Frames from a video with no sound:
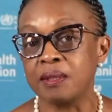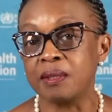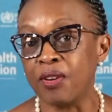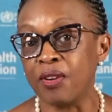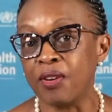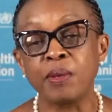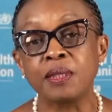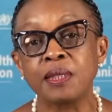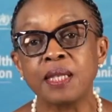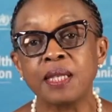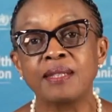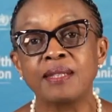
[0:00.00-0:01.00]
development
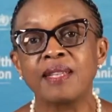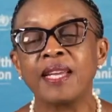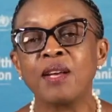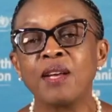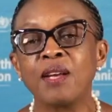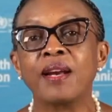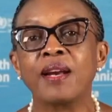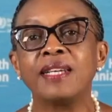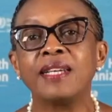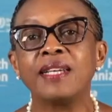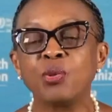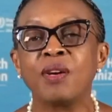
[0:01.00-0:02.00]
trials, they have the
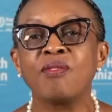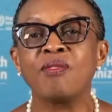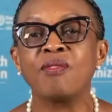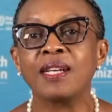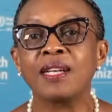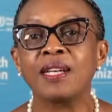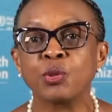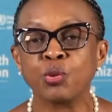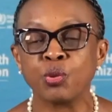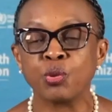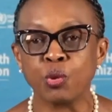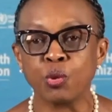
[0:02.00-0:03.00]
right to have access
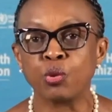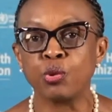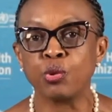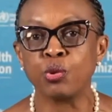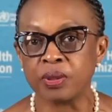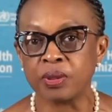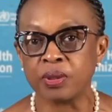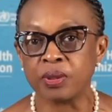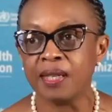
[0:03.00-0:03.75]
to those tools.